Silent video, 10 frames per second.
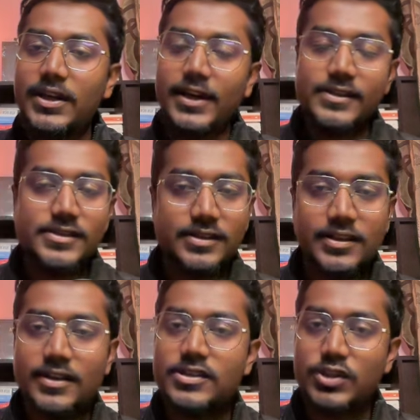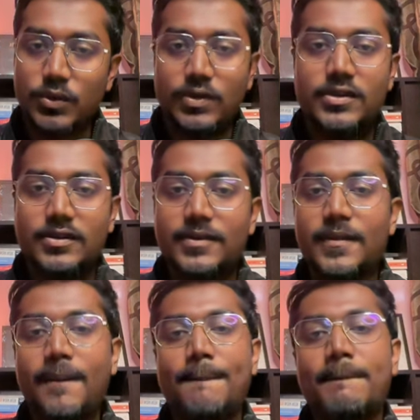hence they are slower.
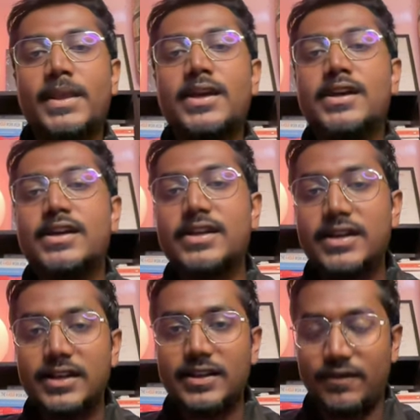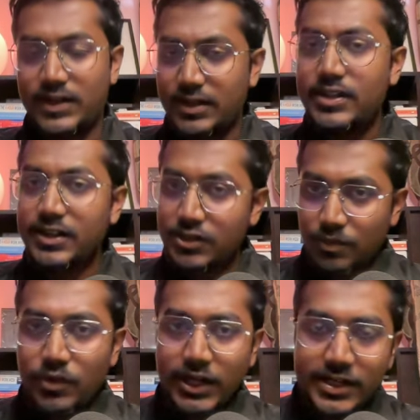Reading definitely needs
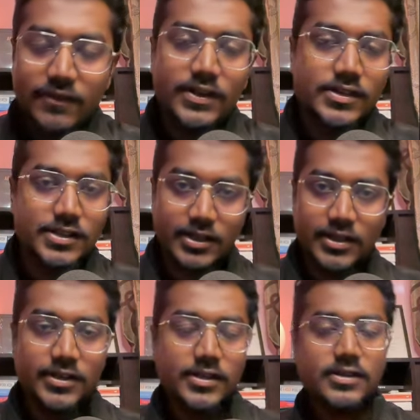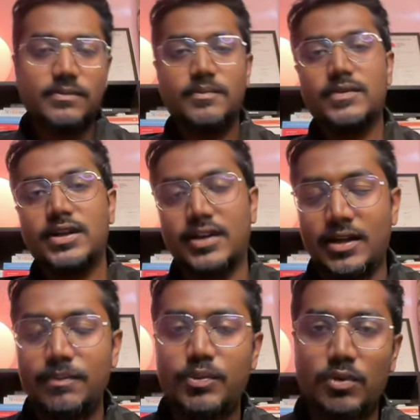more active energy, I agree.
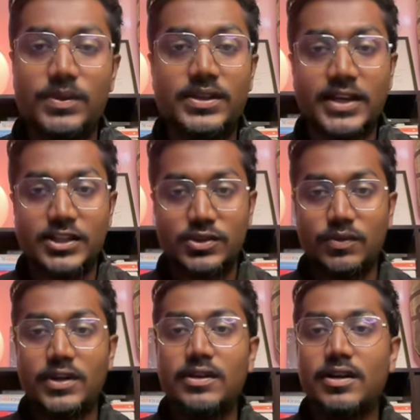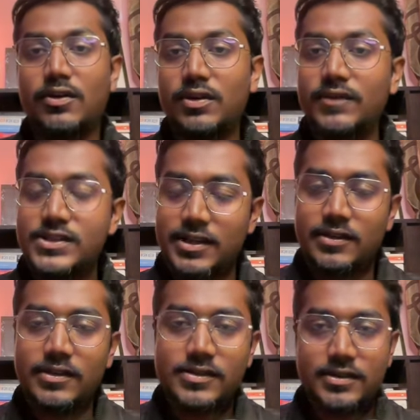And probably that's why a lot of
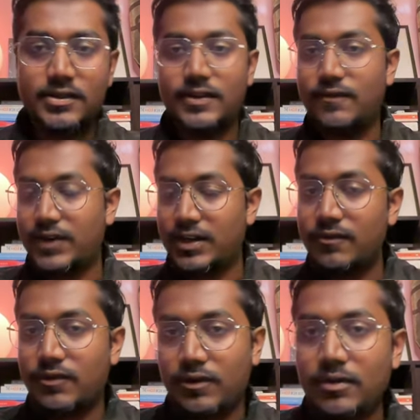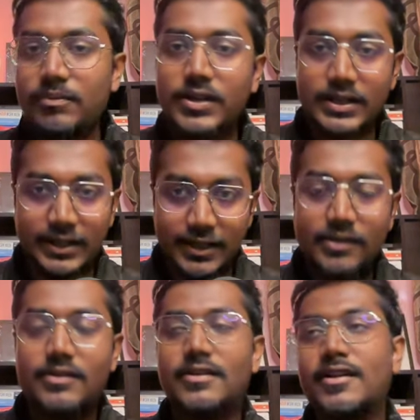designers refrain from
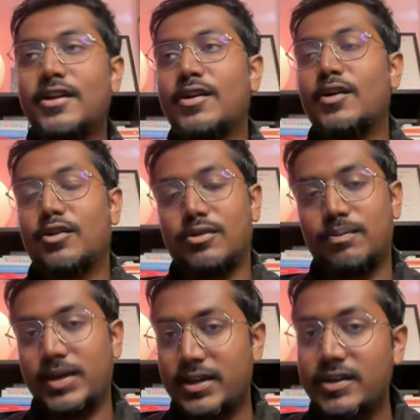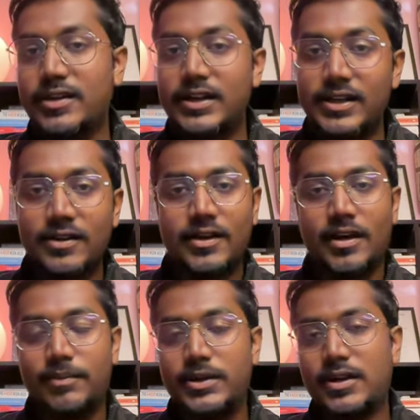reading, or making reading a
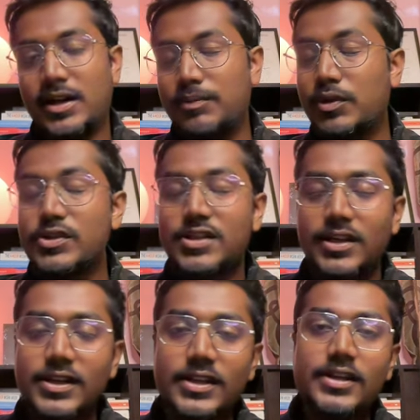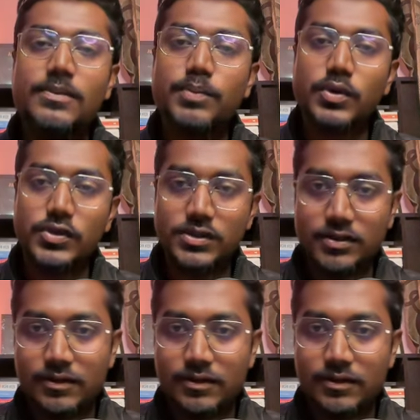habit. I'm not saying read books,